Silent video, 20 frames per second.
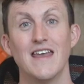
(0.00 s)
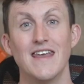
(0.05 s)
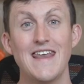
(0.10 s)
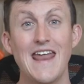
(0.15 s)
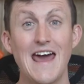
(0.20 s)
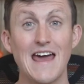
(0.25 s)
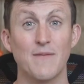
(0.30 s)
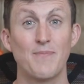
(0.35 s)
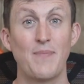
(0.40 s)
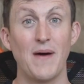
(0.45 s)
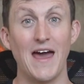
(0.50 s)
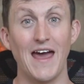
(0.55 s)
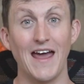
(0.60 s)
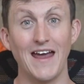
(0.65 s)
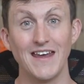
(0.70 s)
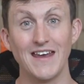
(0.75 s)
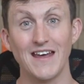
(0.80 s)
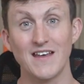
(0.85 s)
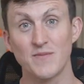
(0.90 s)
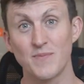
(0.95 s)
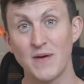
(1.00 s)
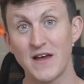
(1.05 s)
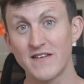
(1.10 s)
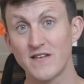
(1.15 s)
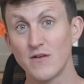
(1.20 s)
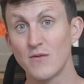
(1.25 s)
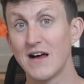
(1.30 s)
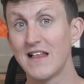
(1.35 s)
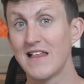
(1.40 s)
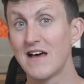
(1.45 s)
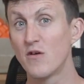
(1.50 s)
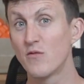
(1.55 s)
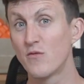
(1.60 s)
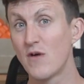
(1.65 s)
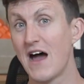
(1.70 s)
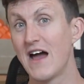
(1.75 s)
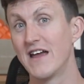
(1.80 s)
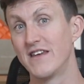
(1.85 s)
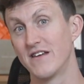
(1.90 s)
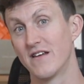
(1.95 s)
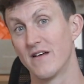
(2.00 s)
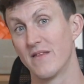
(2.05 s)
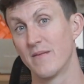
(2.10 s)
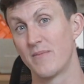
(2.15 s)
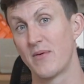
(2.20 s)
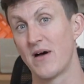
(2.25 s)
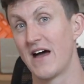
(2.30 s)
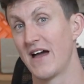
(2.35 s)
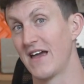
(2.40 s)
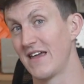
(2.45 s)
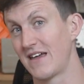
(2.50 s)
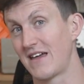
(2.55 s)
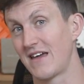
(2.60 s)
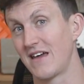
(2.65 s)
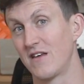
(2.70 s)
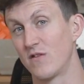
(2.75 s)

Neck pain, especially while out riding on the bike,